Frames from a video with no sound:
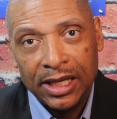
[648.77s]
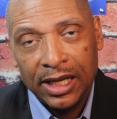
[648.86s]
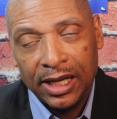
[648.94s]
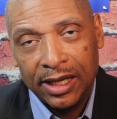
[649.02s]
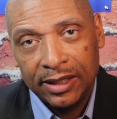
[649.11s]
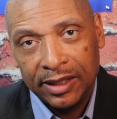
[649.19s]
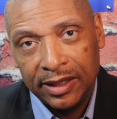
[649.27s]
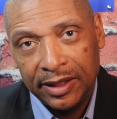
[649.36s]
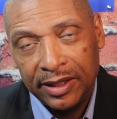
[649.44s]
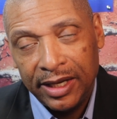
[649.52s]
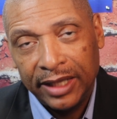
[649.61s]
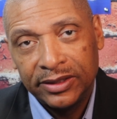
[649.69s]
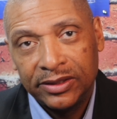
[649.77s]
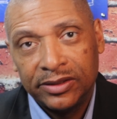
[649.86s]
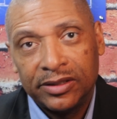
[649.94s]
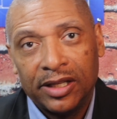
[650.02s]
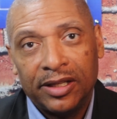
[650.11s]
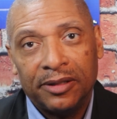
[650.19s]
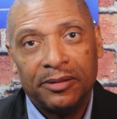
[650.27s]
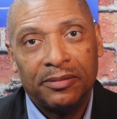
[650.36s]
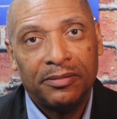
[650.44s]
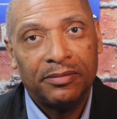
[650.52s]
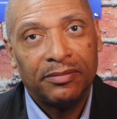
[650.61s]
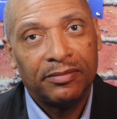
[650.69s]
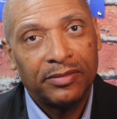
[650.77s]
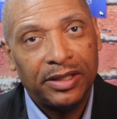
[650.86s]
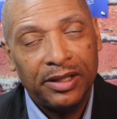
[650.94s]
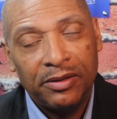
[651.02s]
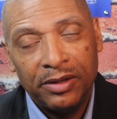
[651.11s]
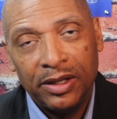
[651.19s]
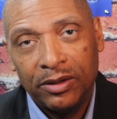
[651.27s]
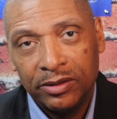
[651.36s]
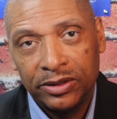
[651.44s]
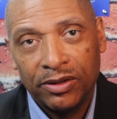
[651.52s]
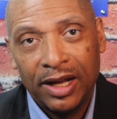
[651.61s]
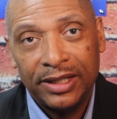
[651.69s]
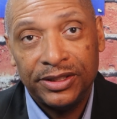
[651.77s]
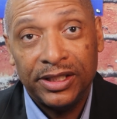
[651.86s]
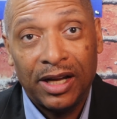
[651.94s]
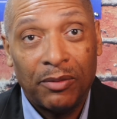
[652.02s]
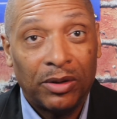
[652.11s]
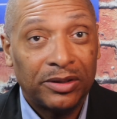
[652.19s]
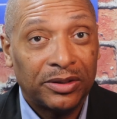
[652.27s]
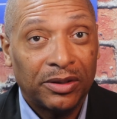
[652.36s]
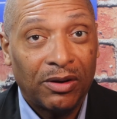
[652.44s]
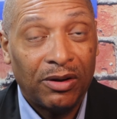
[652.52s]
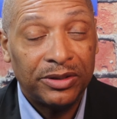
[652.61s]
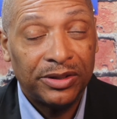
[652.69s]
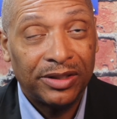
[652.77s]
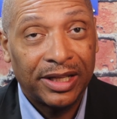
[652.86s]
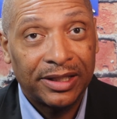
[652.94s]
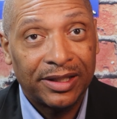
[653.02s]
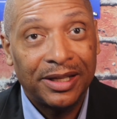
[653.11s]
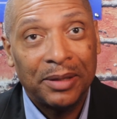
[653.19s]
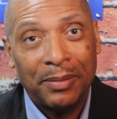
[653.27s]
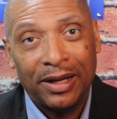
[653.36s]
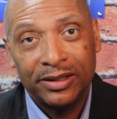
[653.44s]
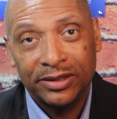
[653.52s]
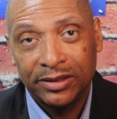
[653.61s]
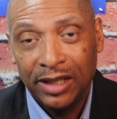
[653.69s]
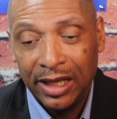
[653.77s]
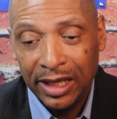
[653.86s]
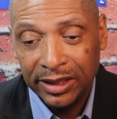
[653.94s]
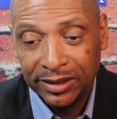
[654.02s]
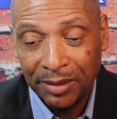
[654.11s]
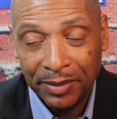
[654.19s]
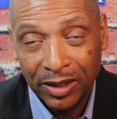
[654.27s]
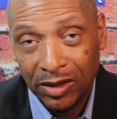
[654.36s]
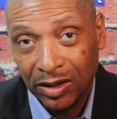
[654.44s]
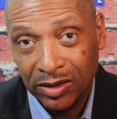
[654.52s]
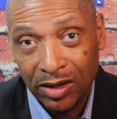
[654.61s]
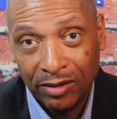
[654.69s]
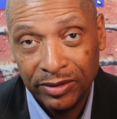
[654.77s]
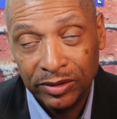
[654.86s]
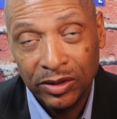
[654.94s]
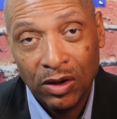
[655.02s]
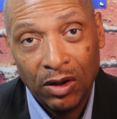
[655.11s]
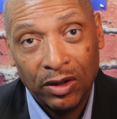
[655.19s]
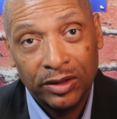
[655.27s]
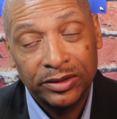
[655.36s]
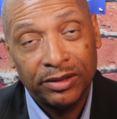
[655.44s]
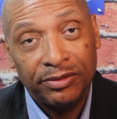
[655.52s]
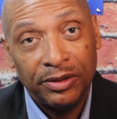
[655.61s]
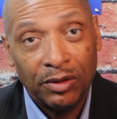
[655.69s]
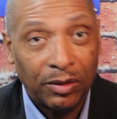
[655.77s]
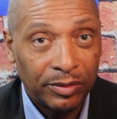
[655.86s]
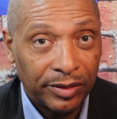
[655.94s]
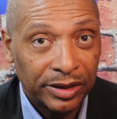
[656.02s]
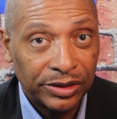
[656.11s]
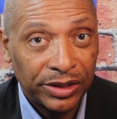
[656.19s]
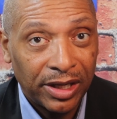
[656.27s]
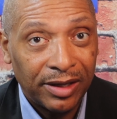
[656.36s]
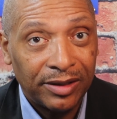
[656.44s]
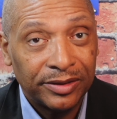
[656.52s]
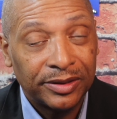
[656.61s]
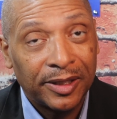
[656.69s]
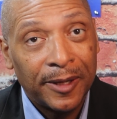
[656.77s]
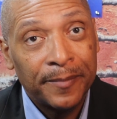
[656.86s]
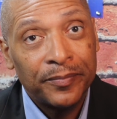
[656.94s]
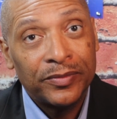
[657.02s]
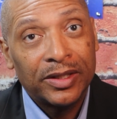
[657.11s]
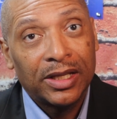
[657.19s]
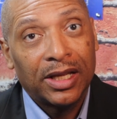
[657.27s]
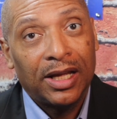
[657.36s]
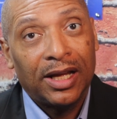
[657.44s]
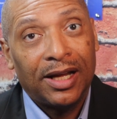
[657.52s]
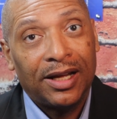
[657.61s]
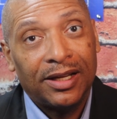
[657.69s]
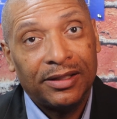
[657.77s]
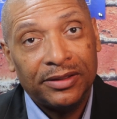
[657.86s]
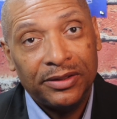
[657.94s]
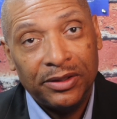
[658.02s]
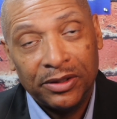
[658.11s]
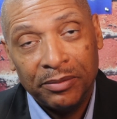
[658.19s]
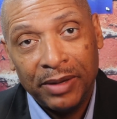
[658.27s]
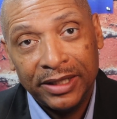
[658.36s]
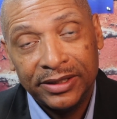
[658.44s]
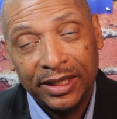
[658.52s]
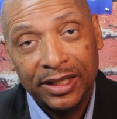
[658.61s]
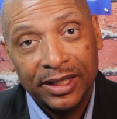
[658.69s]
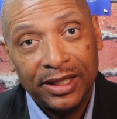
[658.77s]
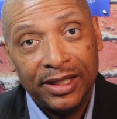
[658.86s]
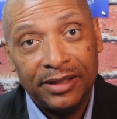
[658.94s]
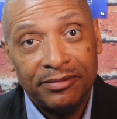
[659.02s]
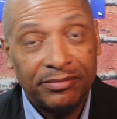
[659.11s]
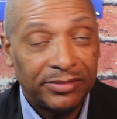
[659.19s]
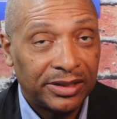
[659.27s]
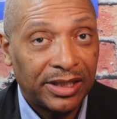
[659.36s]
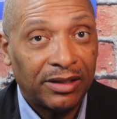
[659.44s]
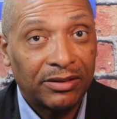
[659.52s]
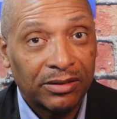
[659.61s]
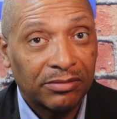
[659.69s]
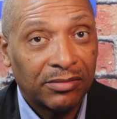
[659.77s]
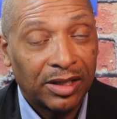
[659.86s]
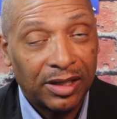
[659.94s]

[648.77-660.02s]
The next theory or strategy I wanted to encourage you to think about is something called covered calls. If you own the shares, you could basically sell